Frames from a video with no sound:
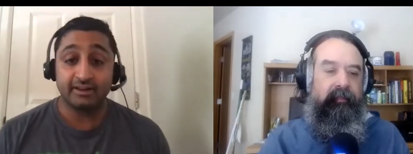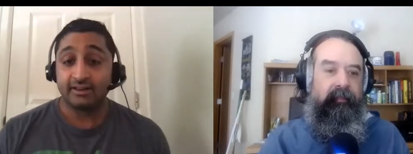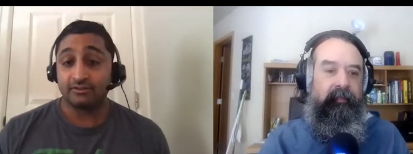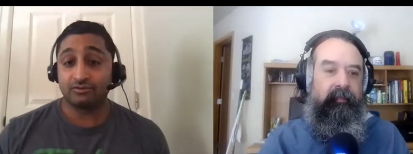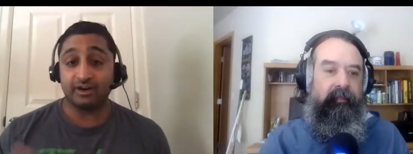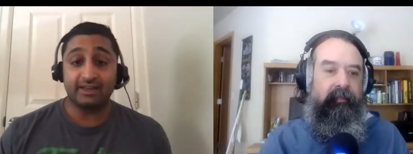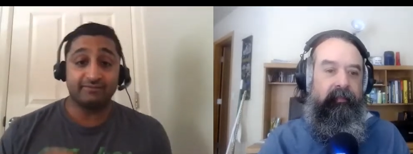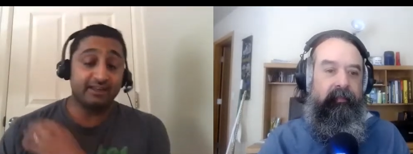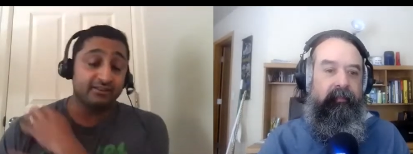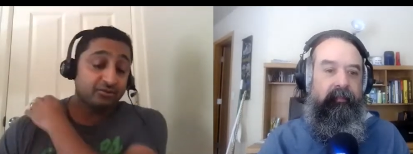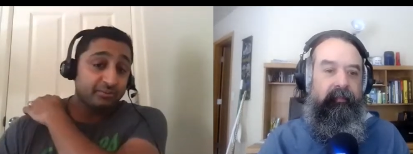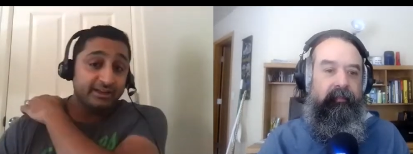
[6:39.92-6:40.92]
Speaker 1: driving
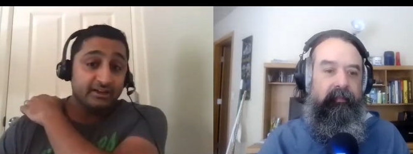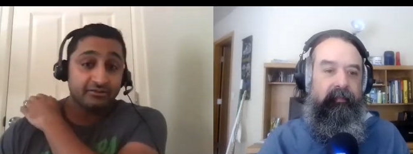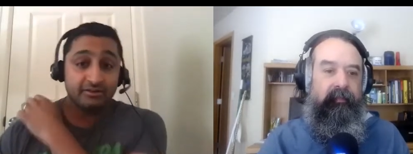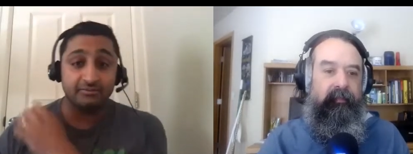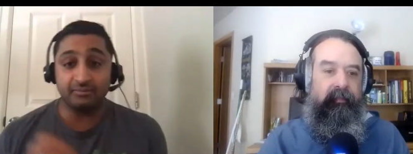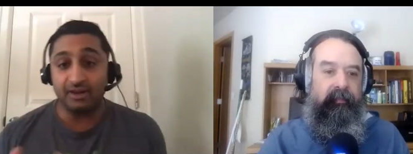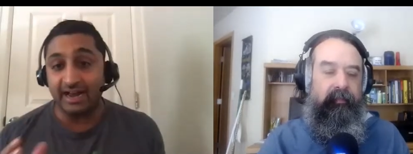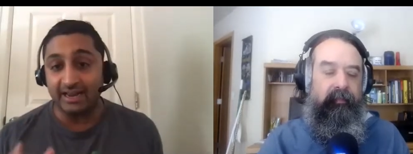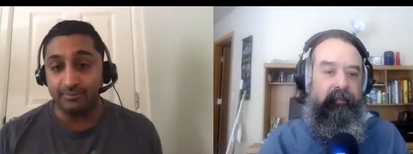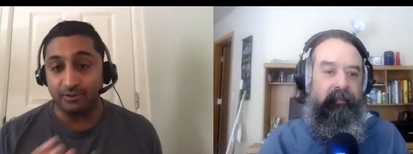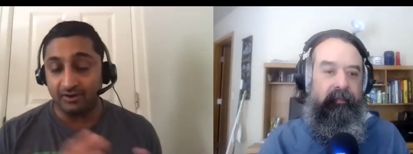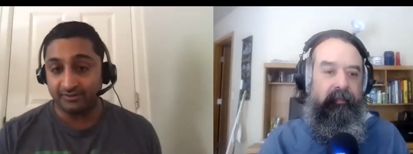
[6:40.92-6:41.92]
300
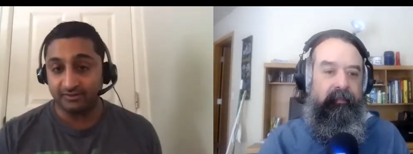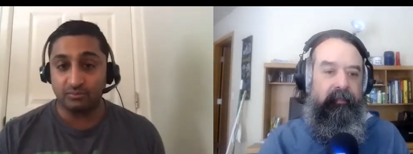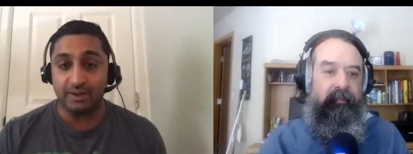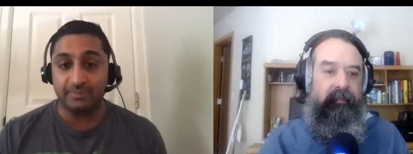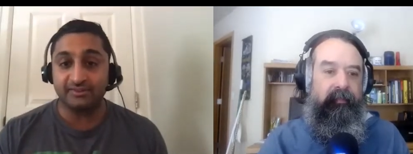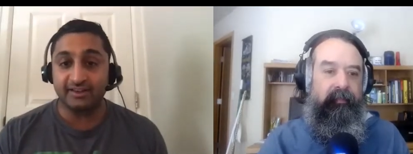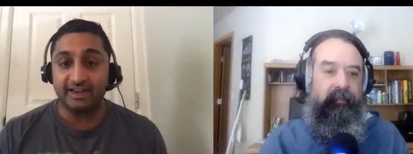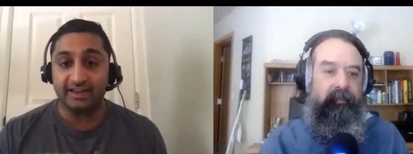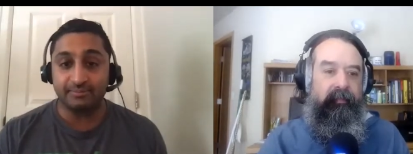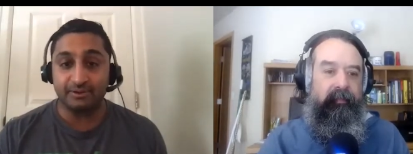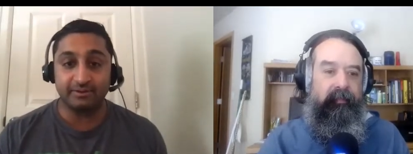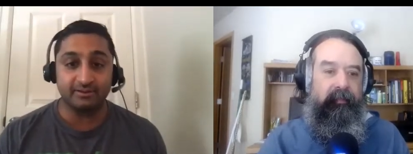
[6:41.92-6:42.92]
eyeballs to a website, but
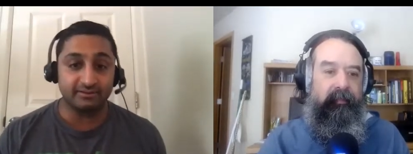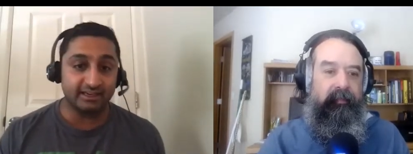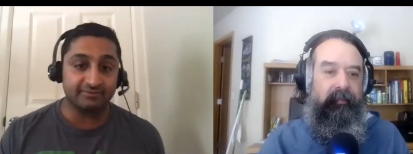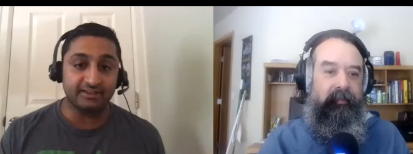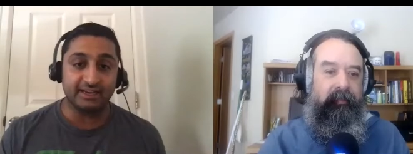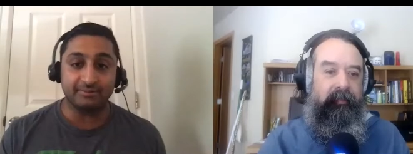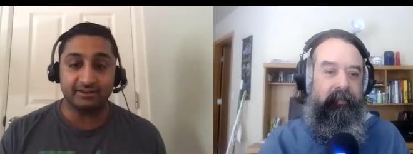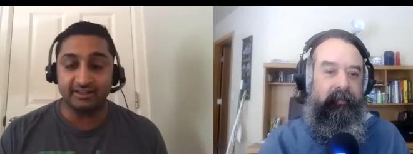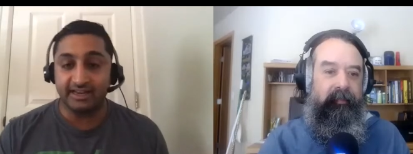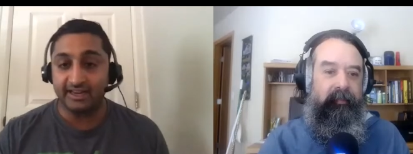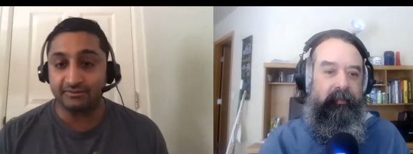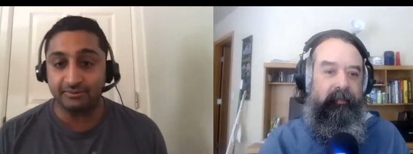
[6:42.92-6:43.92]
we only have time to engage
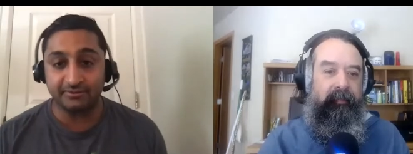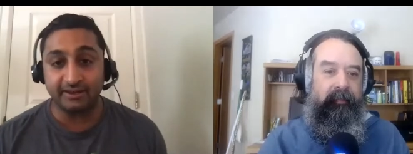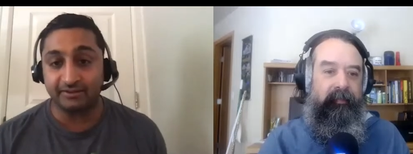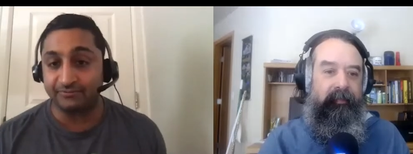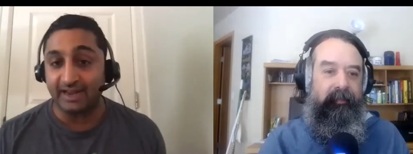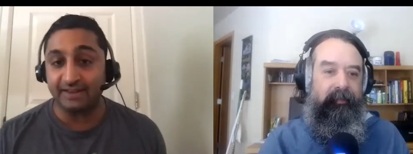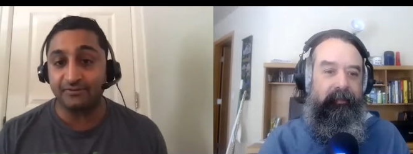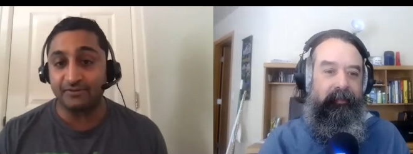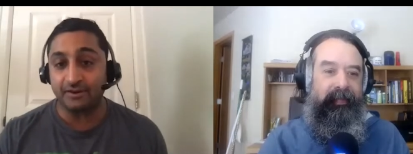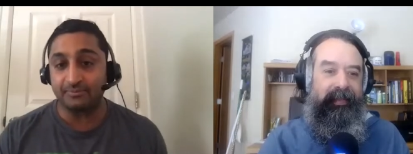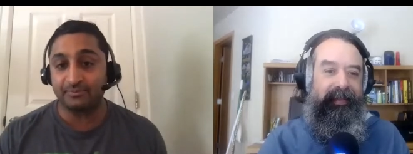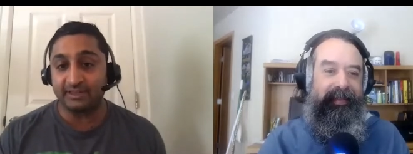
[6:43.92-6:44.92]
with like 5 of them,
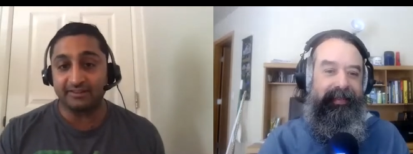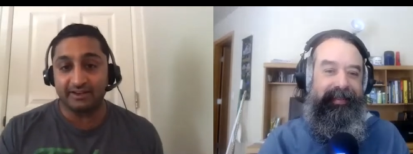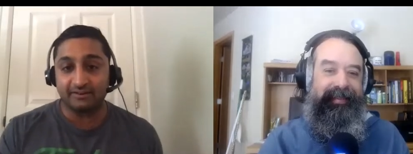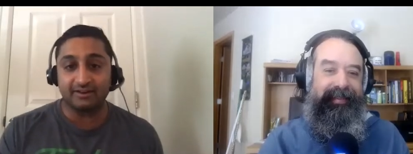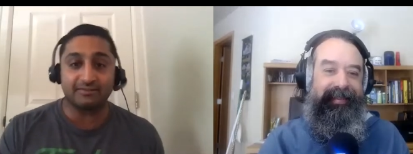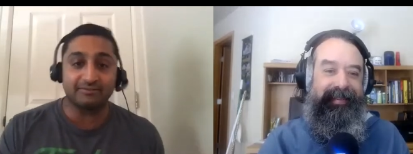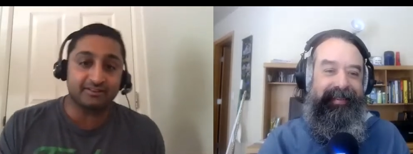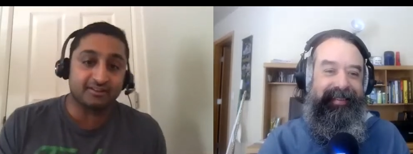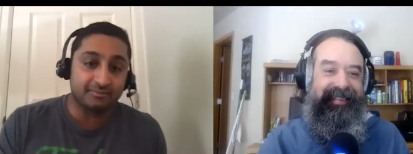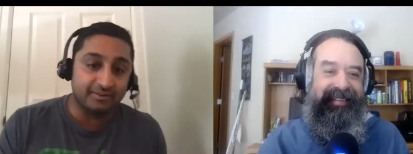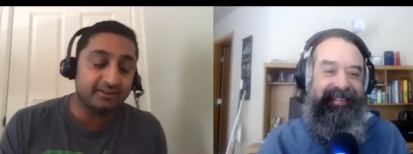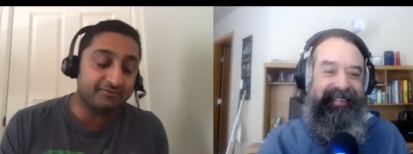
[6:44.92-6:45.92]
that would obviously be a
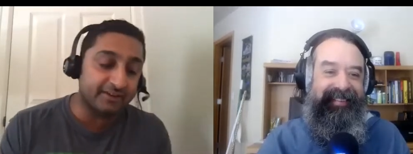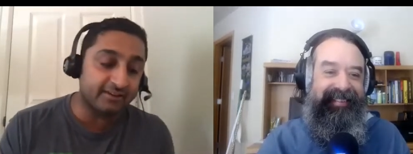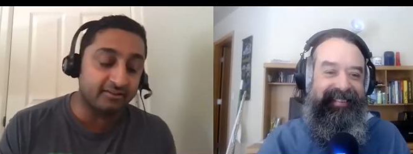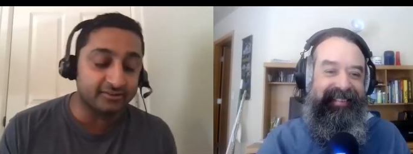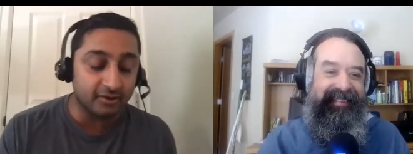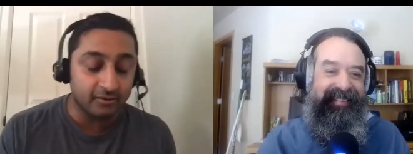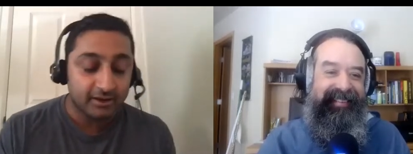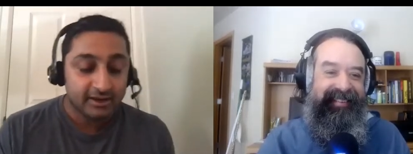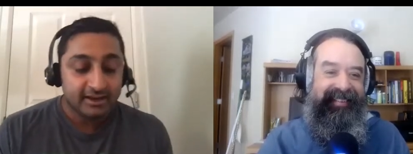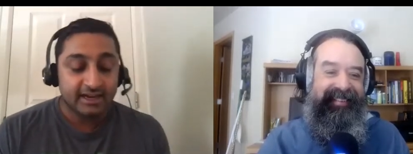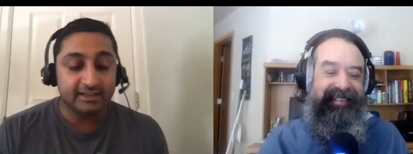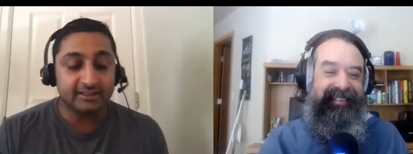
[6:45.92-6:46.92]
failure. So I
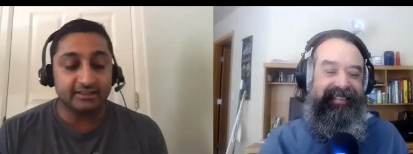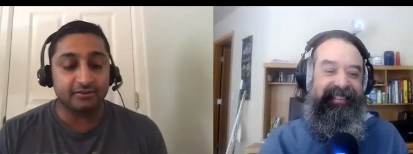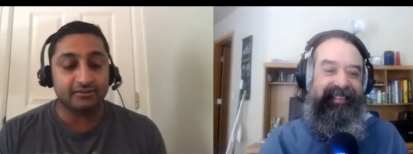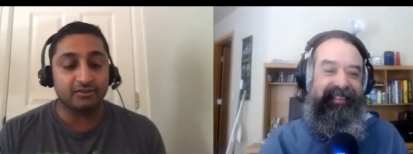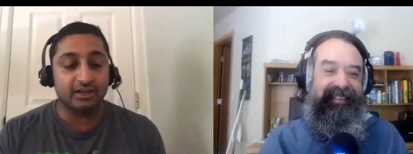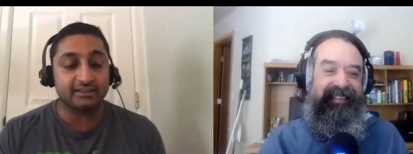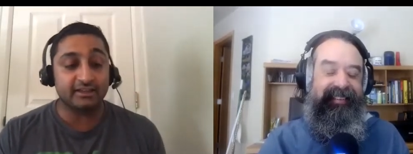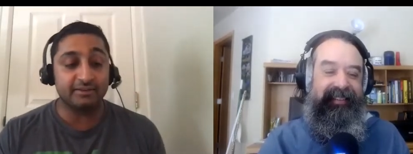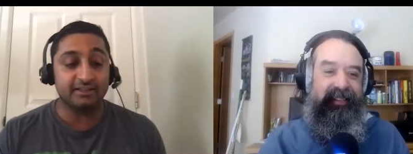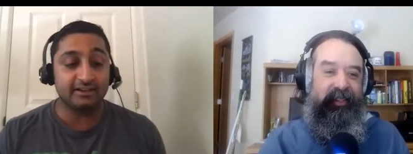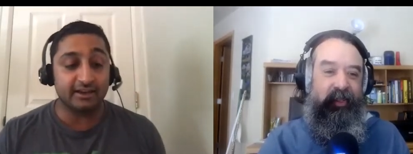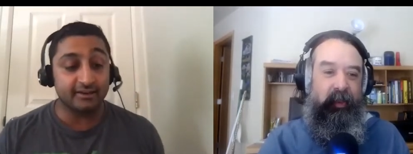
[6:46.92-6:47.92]
think there's a lot that can be
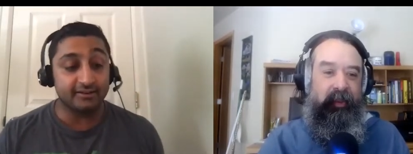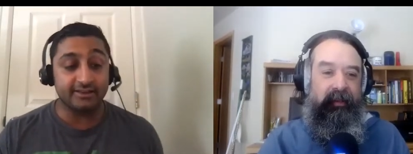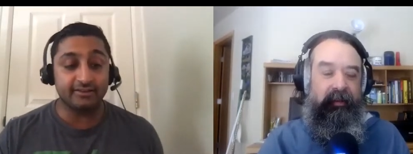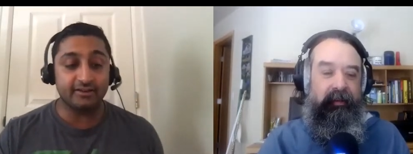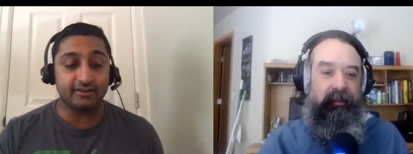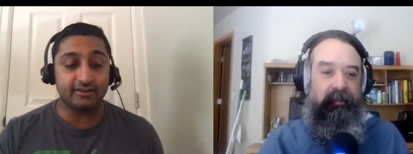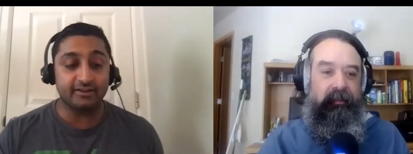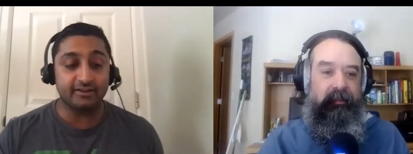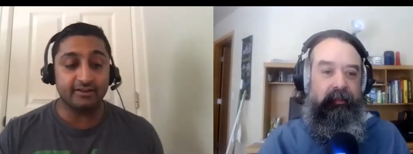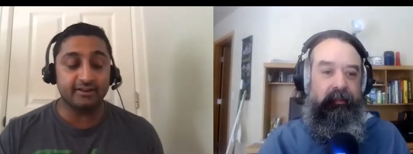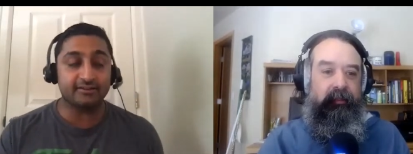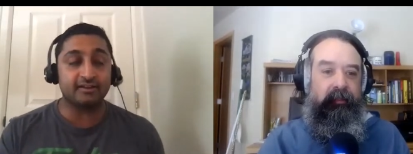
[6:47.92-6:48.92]
done. And it's
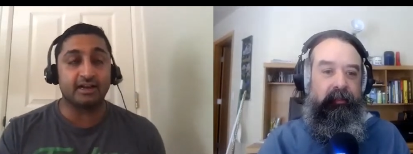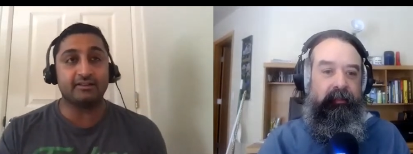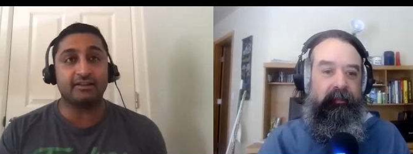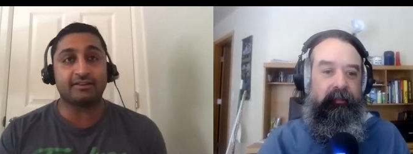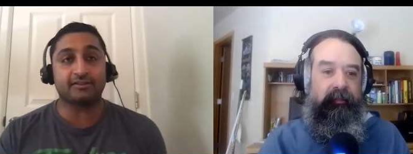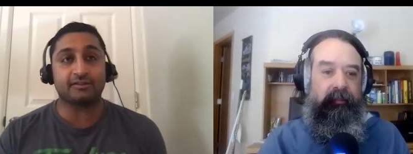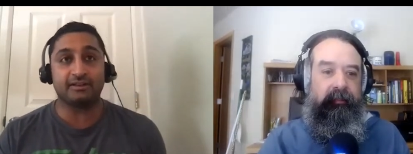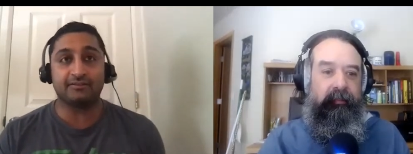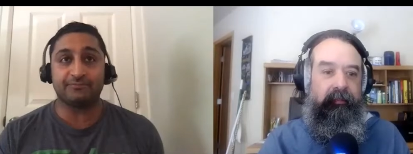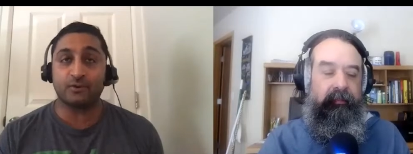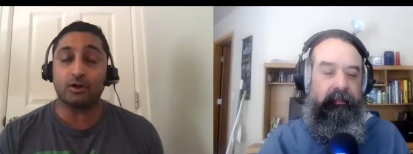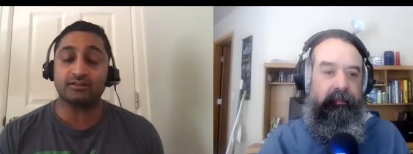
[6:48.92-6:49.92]
not necessarily the fault
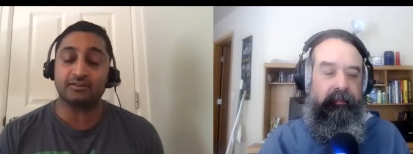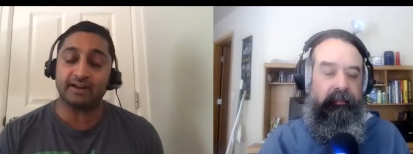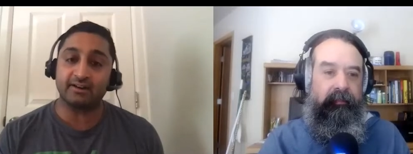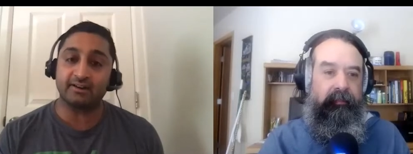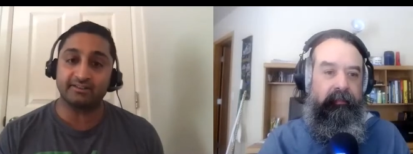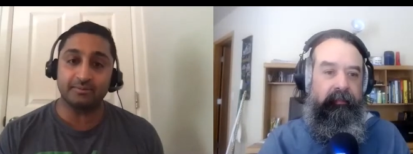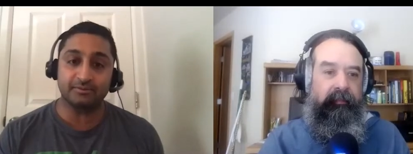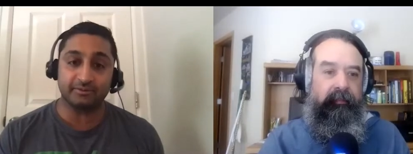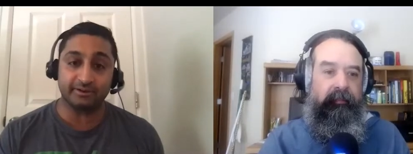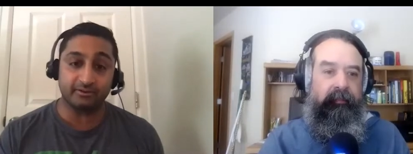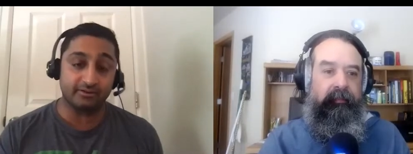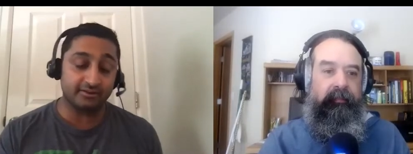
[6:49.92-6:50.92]
of hiring teams or
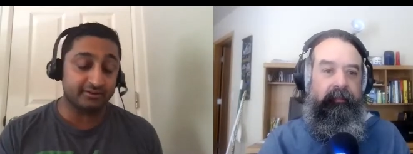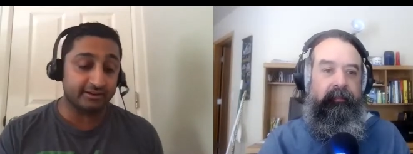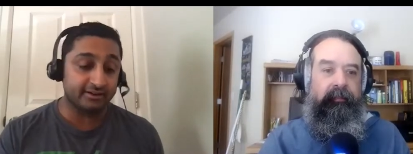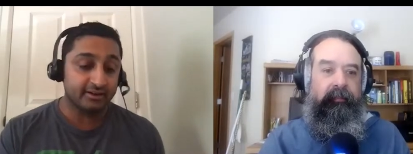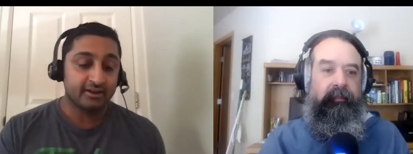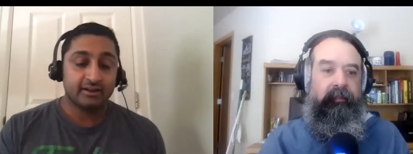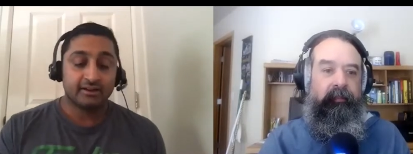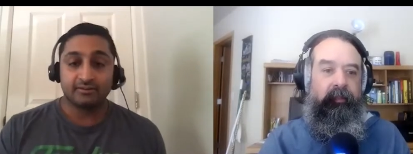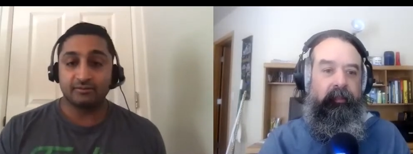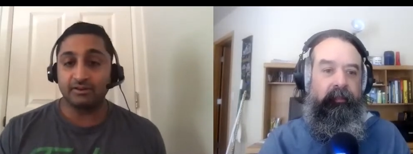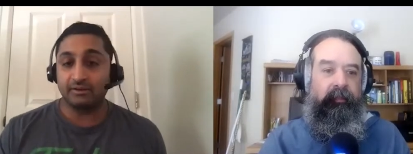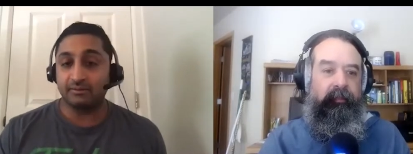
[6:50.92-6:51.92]
recruiters. They're
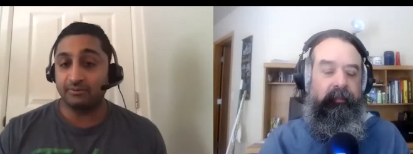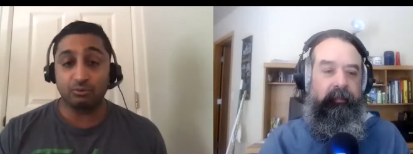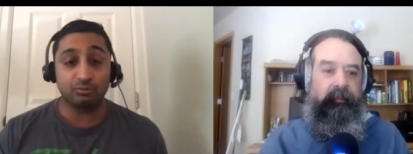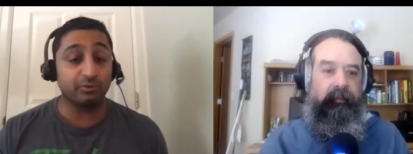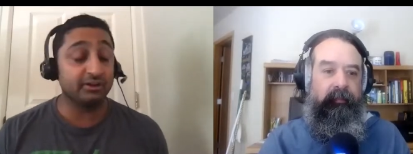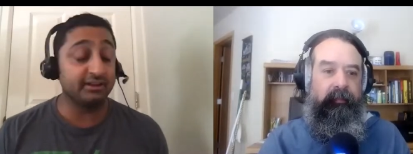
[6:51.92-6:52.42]
really